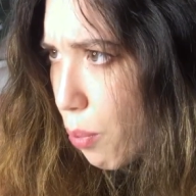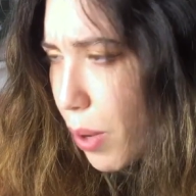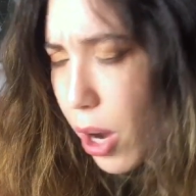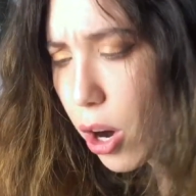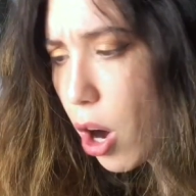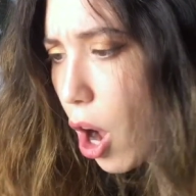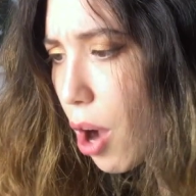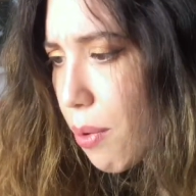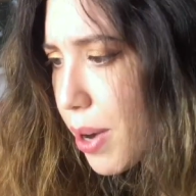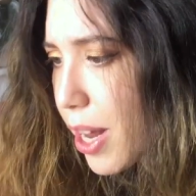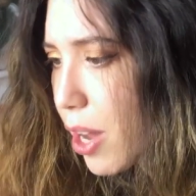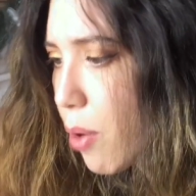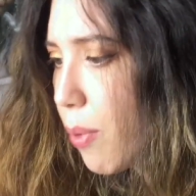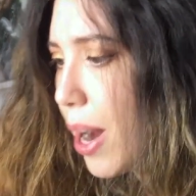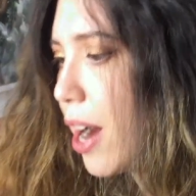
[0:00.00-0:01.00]
We are
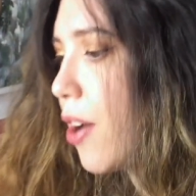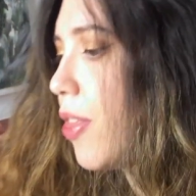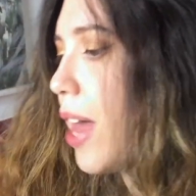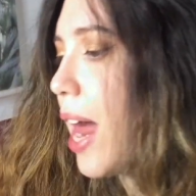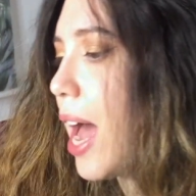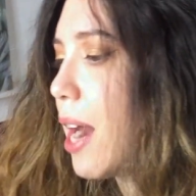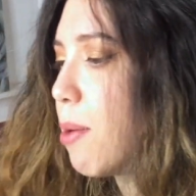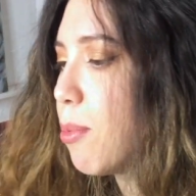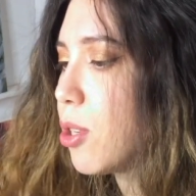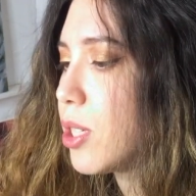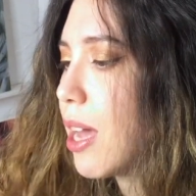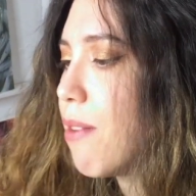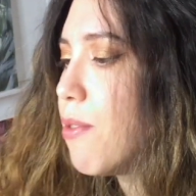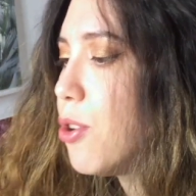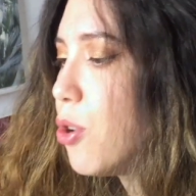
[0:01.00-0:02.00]
already aware that
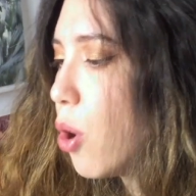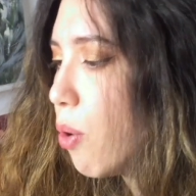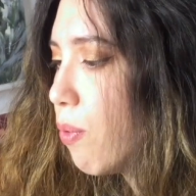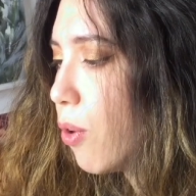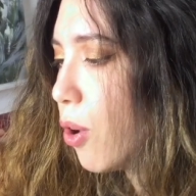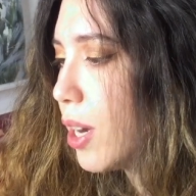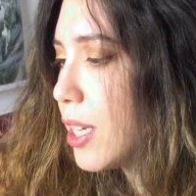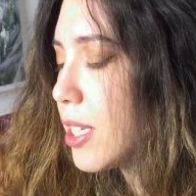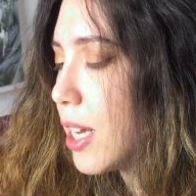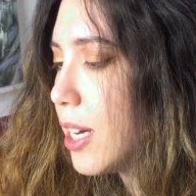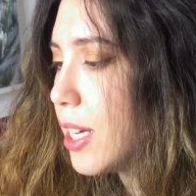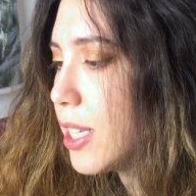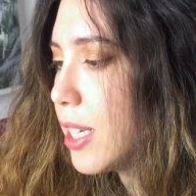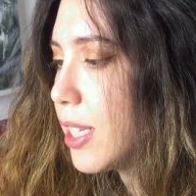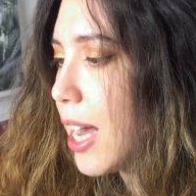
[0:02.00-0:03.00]
animals have no voice
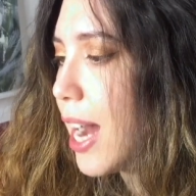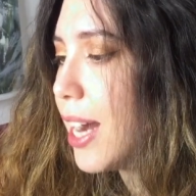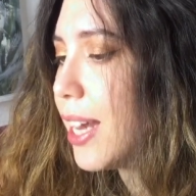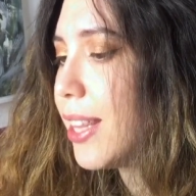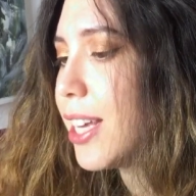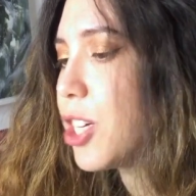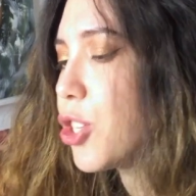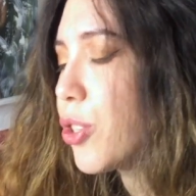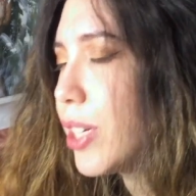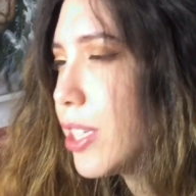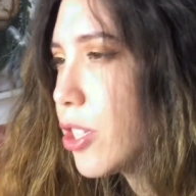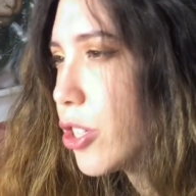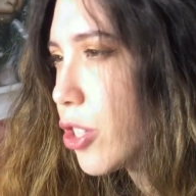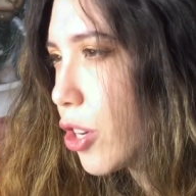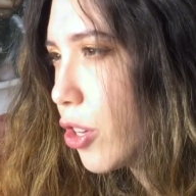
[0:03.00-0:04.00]
in a society that
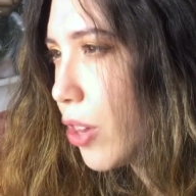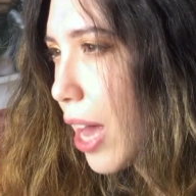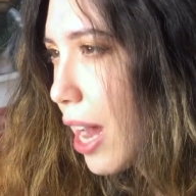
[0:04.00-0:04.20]
treats their